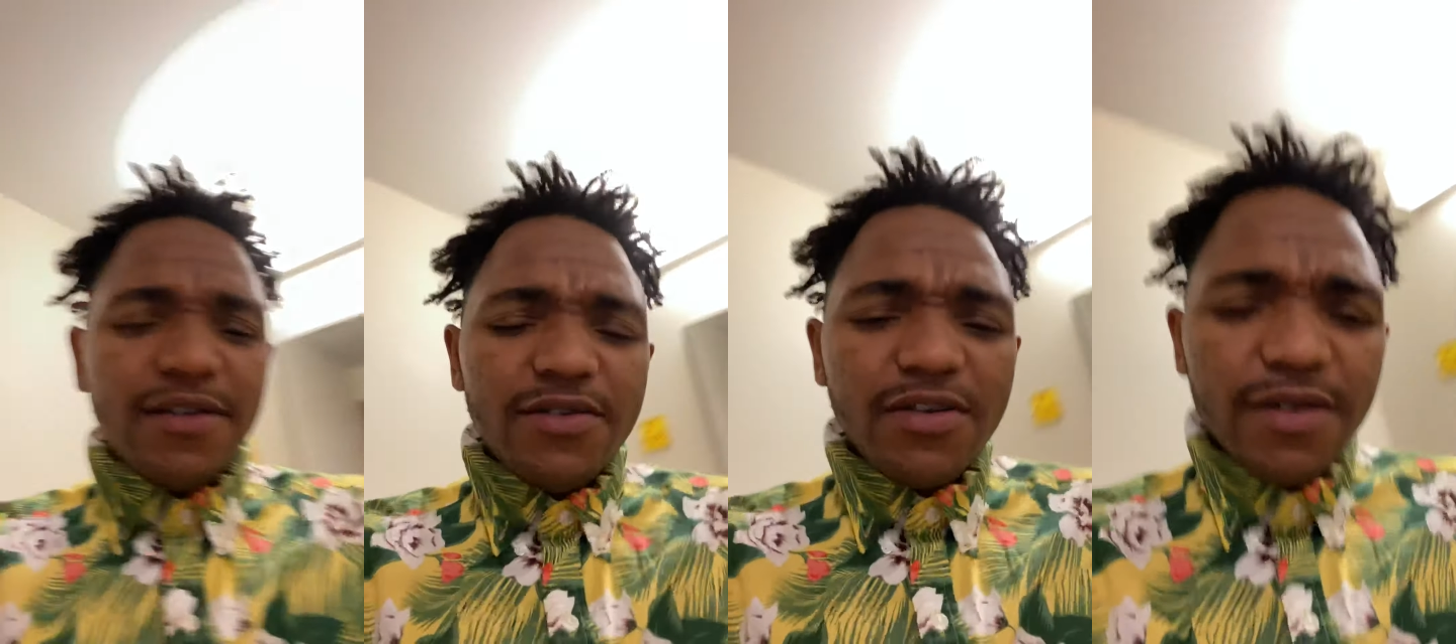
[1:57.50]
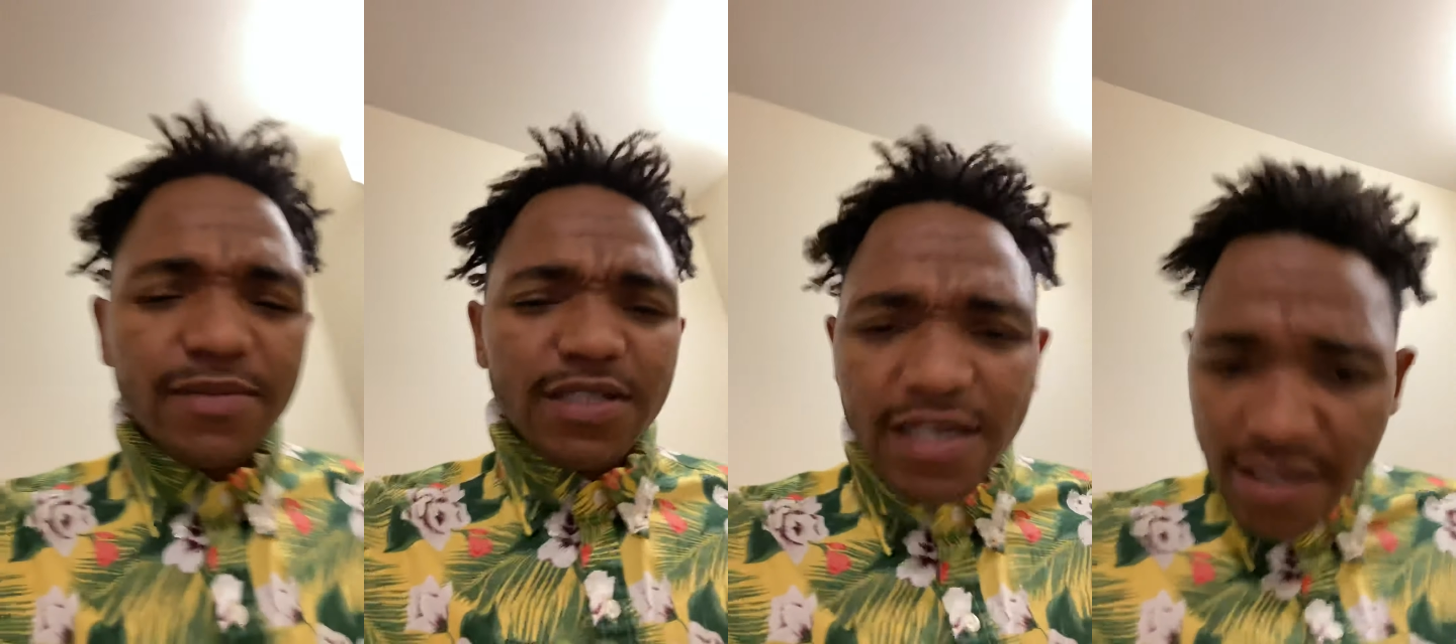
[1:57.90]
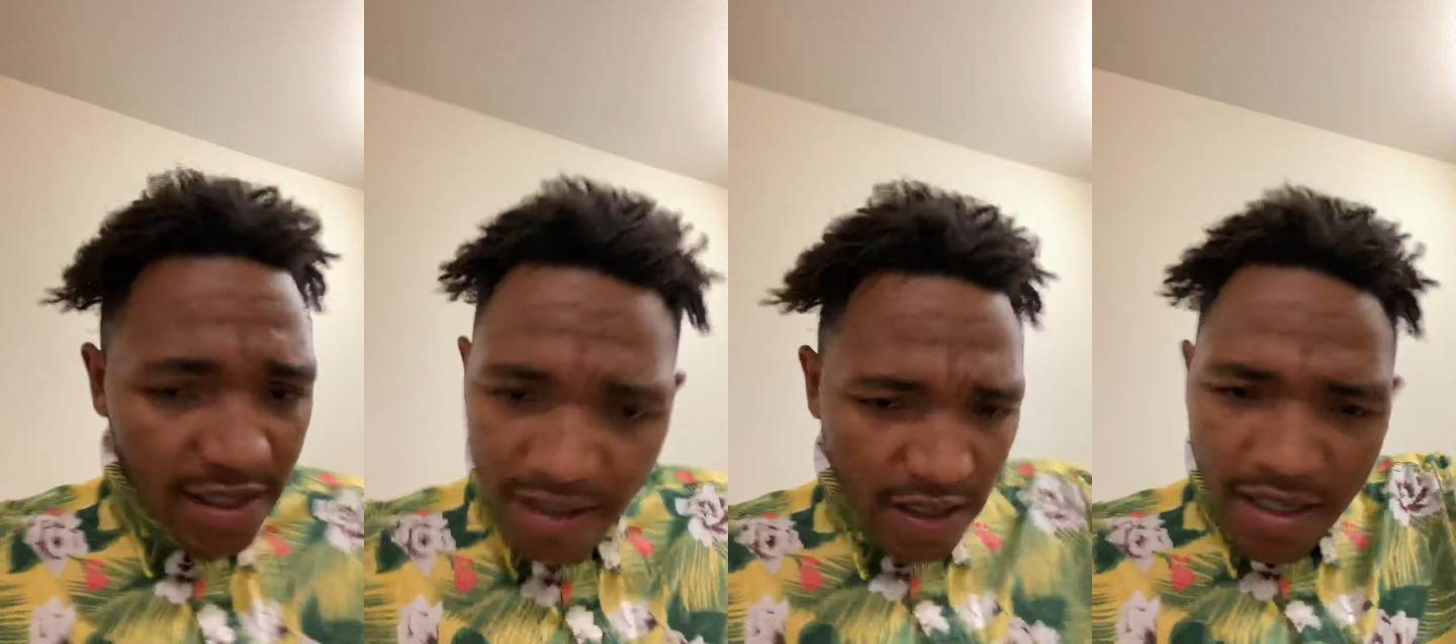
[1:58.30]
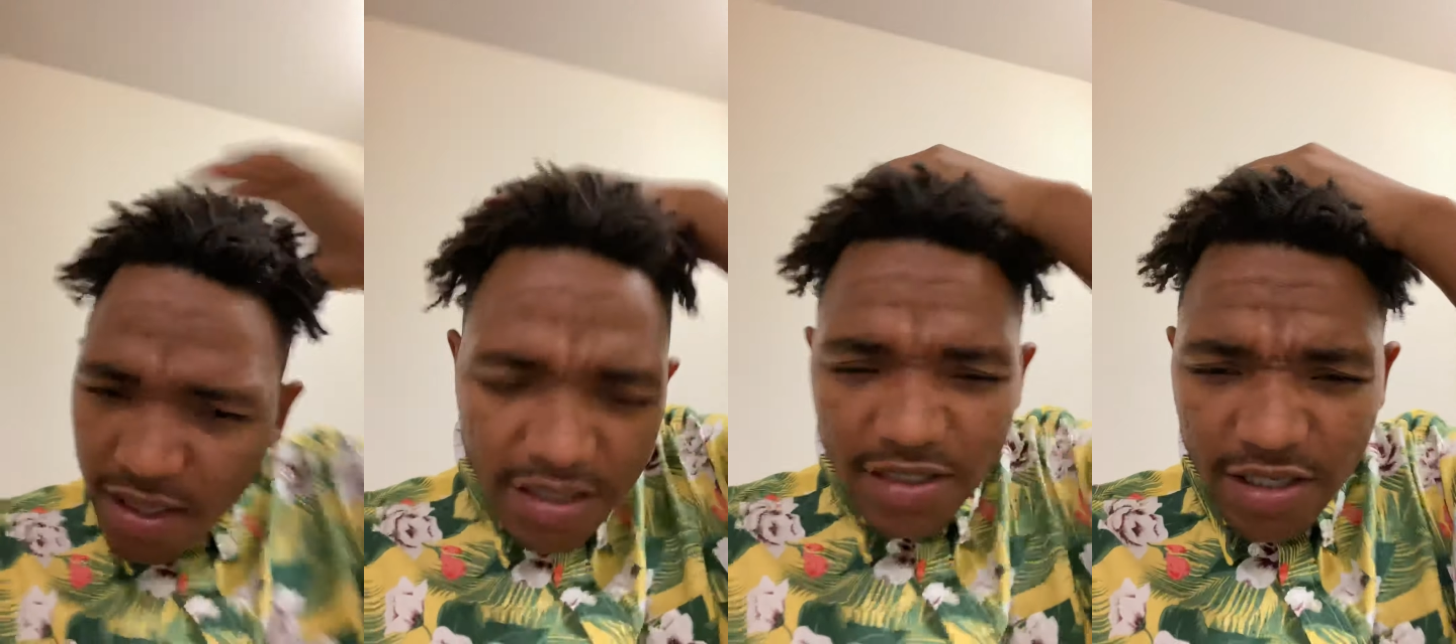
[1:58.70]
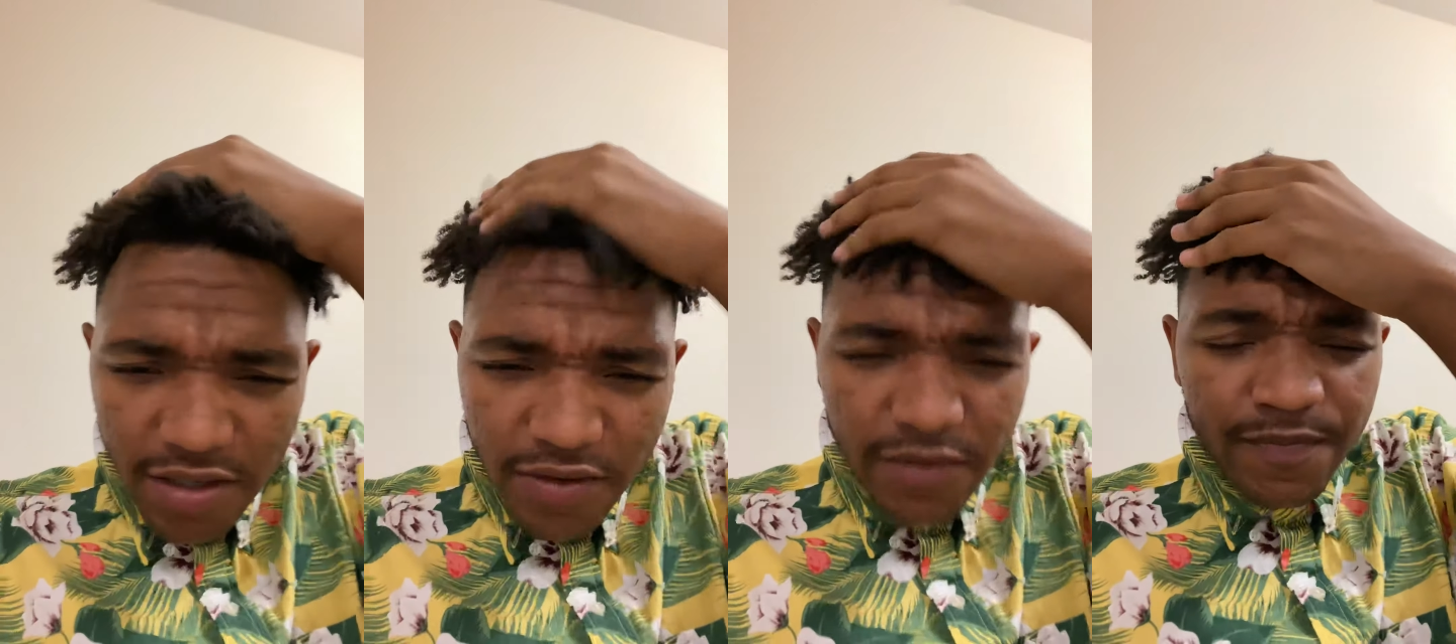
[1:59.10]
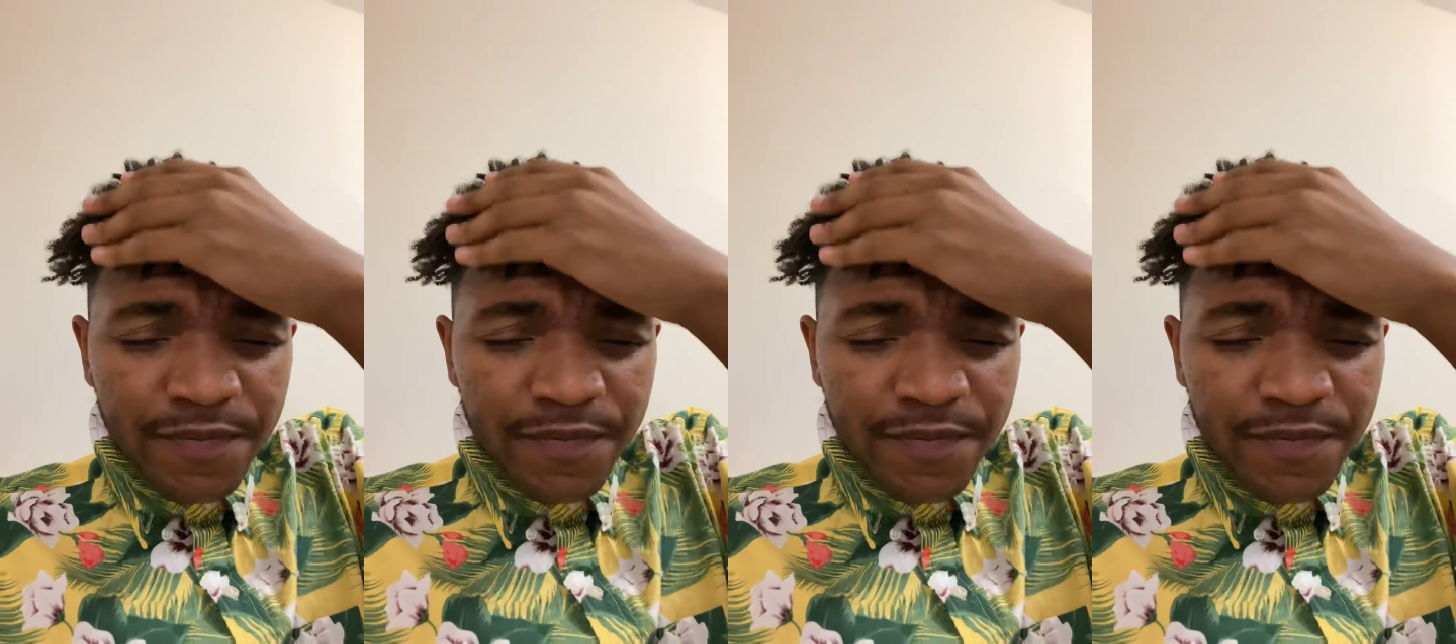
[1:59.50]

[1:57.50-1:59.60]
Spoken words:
You know what I'm saying? So,